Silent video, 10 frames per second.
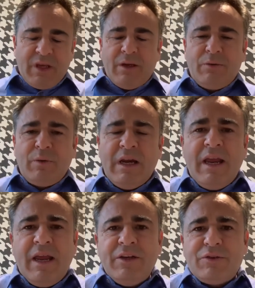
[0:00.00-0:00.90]
Really
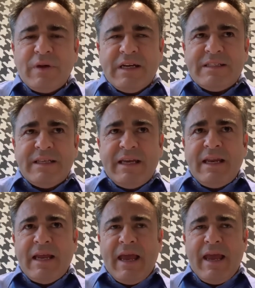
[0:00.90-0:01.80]

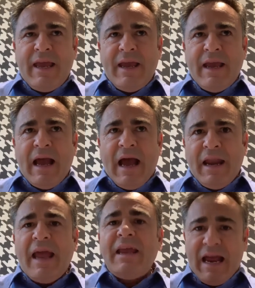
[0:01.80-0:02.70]
interesting,
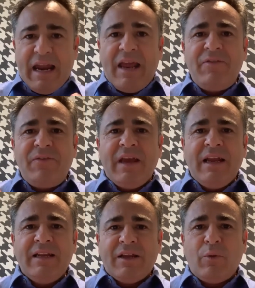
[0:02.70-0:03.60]
and I feel
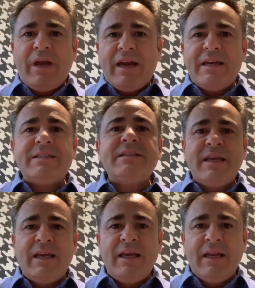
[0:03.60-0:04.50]
that we are
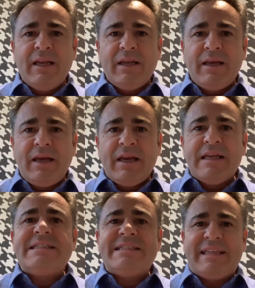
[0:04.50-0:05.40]
still in a
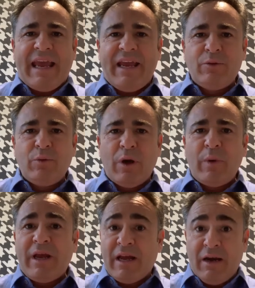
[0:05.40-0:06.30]
state where
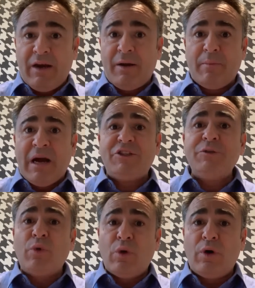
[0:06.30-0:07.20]
we can learn much
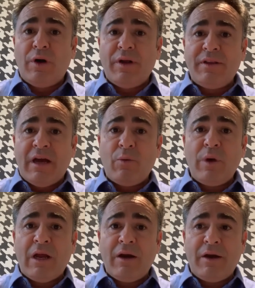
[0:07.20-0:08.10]
more than
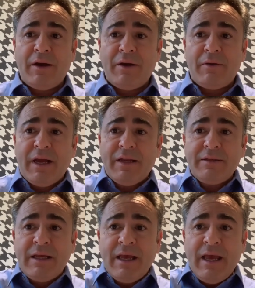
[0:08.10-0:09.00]
we are learning, right?
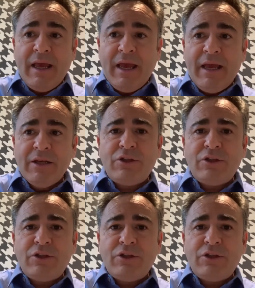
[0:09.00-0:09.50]
Yeah.